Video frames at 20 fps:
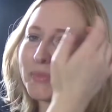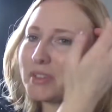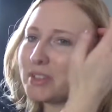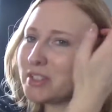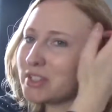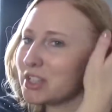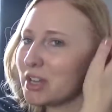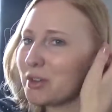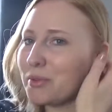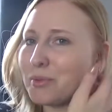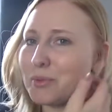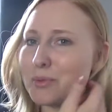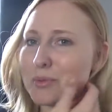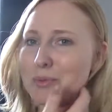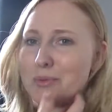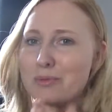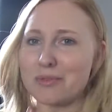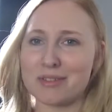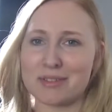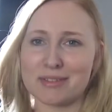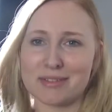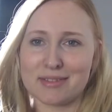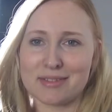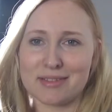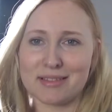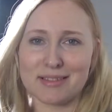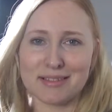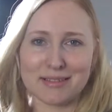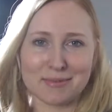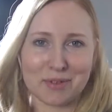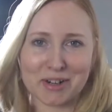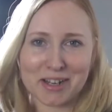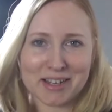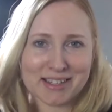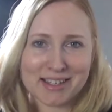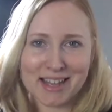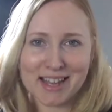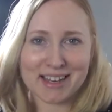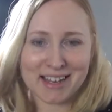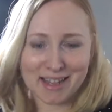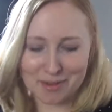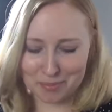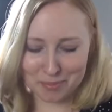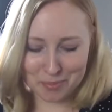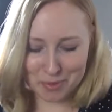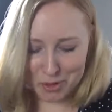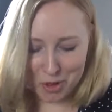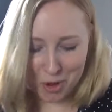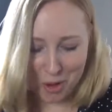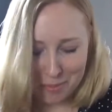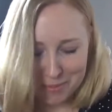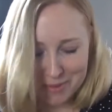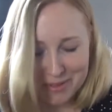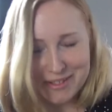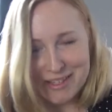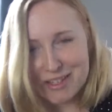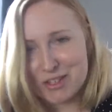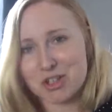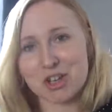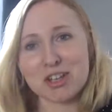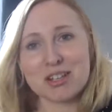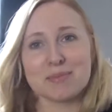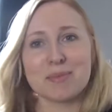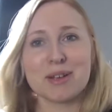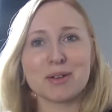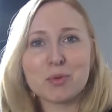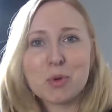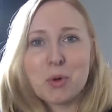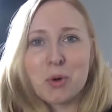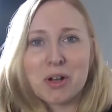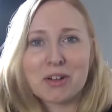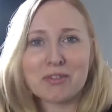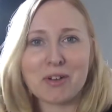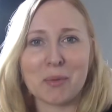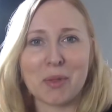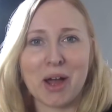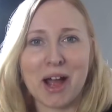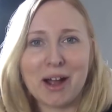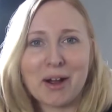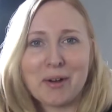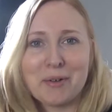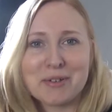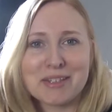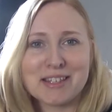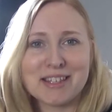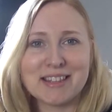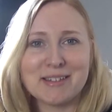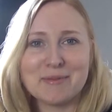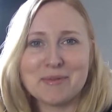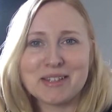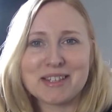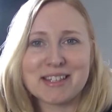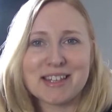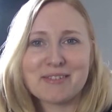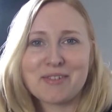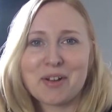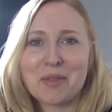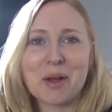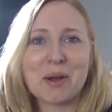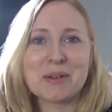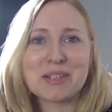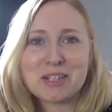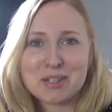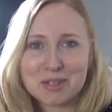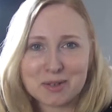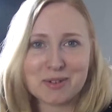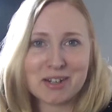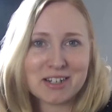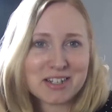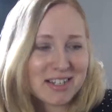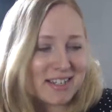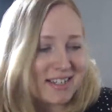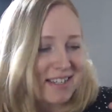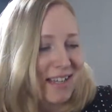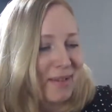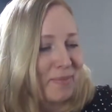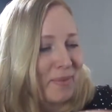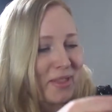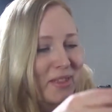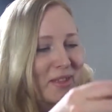So when I say like pyjamas, I just mean walking around the house in them and sitting around the house. I don't actually sleep in